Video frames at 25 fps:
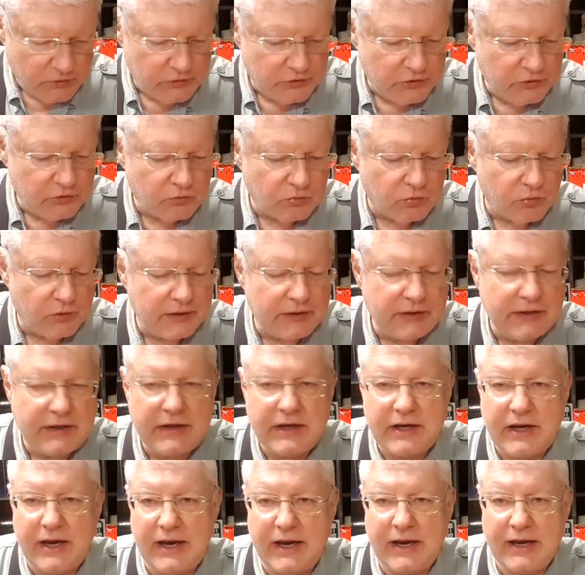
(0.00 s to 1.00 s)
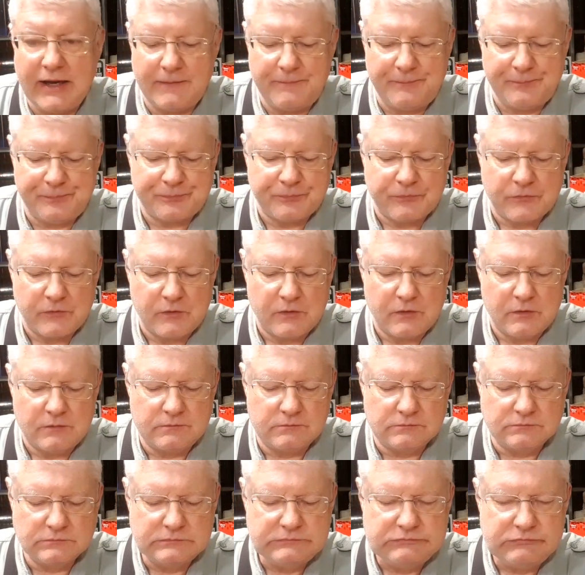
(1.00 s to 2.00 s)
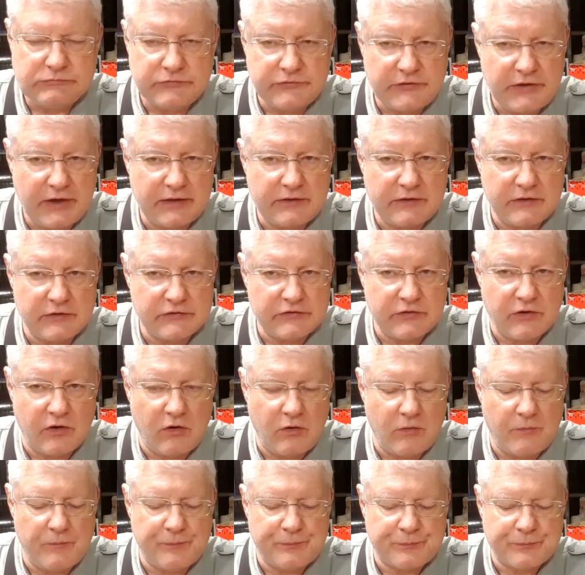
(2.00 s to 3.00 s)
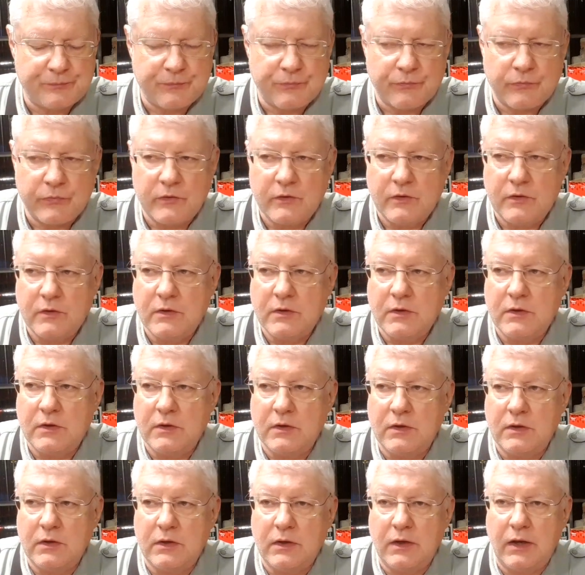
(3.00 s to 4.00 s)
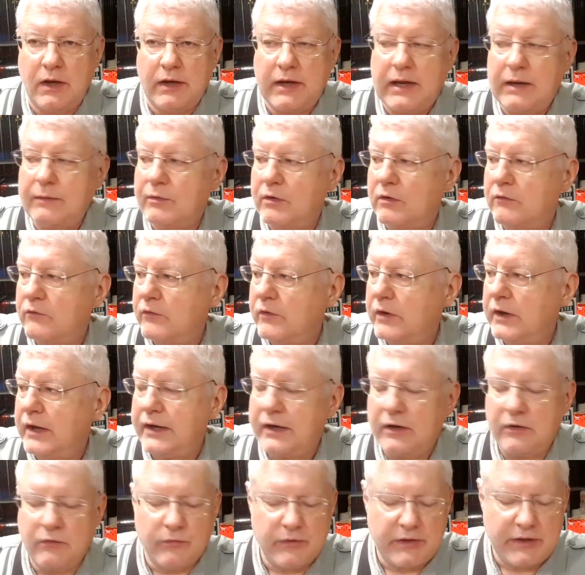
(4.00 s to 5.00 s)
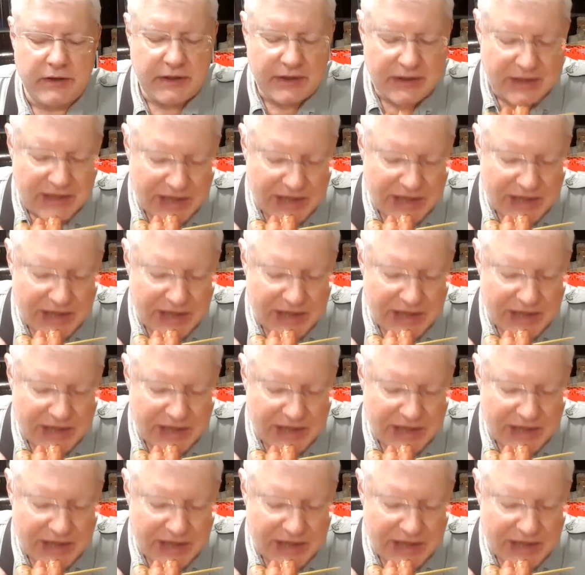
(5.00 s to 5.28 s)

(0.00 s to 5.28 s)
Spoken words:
You really can't take this home and keep it overnight and reheat